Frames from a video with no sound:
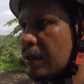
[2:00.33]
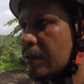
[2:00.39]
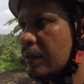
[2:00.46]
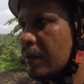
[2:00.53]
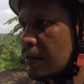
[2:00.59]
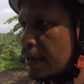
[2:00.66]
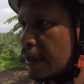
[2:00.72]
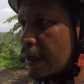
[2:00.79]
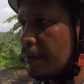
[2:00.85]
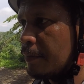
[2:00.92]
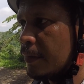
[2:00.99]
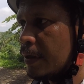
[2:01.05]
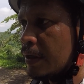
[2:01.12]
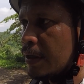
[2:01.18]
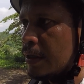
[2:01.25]
at the time,
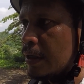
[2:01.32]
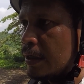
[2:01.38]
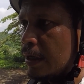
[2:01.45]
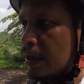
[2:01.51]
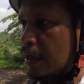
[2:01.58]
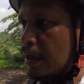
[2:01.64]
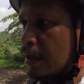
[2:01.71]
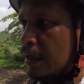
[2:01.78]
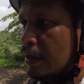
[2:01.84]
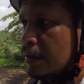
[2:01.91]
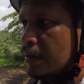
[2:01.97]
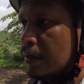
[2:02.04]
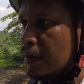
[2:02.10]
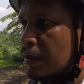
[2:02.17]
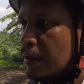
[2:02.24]

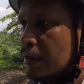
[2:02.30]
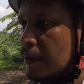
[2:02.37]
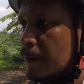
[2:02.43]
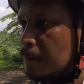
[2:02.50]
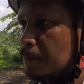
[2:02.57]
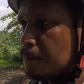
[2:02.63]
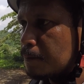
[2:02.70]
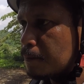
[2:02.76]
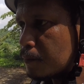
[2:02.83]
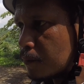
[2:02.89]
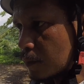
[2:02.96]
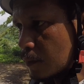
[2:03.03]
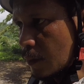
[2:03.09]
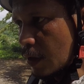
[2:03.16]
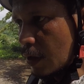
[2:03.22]
and
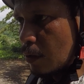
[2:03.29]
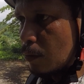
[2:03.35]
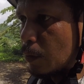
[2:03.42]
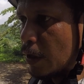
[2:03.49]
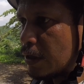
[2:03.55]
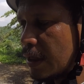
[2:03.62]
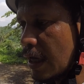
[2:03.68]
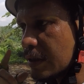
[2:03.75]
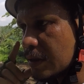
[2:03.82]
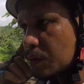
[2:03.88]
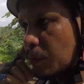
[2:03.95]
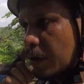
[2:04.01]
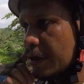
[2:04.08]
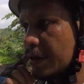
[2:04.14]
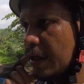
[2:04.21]
well, that's
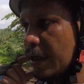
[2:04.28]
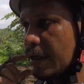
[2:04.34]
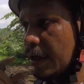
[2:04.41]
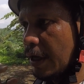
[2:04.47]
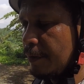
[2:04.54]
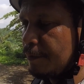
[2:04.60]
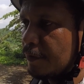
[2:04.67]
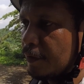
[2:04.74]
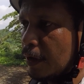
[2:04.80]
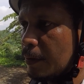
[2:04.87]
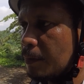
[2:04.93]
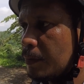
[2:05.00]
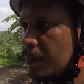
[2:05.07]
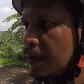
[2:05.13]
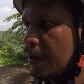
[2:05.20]
where they came
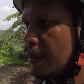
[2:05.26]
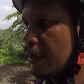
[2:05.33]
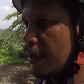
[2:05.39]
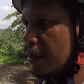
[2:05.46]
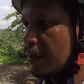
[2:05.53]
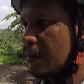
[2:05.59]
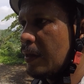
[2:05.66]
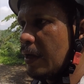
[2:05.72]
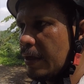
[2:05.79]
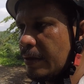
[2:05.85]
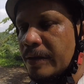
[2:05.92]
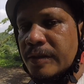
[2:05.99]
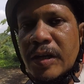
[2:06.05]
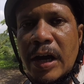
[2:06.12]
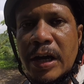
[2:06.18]
from, and they
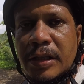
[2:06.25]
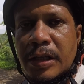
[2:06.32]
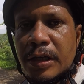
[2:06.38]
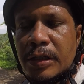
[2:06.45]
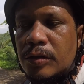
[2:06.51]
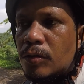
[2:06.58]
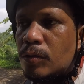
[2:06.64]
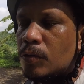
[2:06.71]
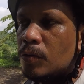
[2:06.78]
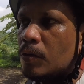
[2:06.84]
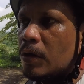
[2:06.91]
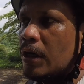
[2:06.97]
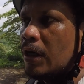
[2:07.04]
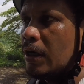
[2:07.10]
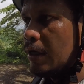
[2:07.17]
decided
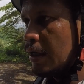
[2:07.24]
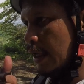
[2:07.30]
to